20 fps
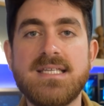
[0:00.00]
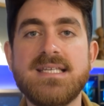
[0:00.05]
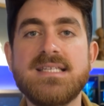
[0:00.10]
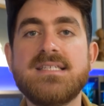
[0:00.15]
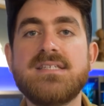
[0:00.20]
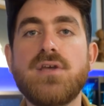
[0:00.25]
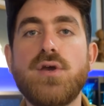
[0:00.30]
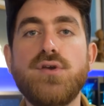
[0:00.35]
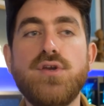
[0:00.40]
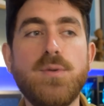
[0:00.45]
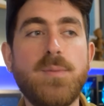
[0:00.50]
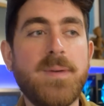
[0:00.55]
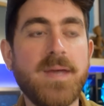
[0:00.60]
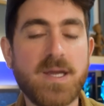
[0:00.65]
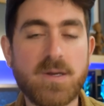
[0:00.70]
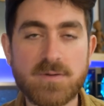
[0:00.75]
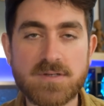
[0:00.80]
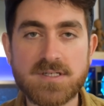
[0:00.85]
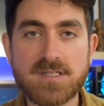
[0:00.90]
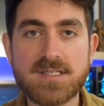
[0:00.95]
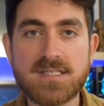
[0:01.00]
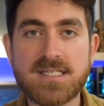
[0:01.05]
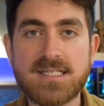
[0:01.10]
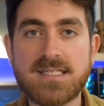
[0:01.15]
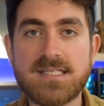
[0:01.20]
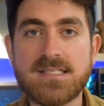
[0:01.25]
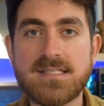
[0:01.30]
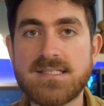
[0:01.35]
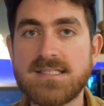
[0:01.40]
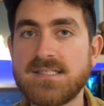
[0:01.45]
It's so ubiquitous
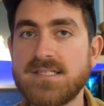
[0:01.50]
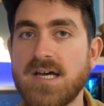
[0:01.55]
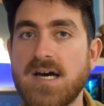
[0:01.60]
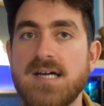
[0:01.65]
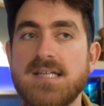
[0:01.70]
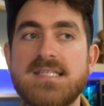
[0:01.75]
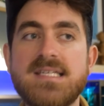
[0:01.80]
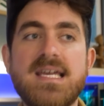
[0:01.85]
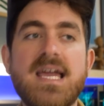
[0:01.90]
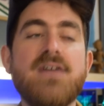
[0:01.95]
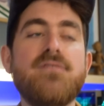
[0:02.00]
in society.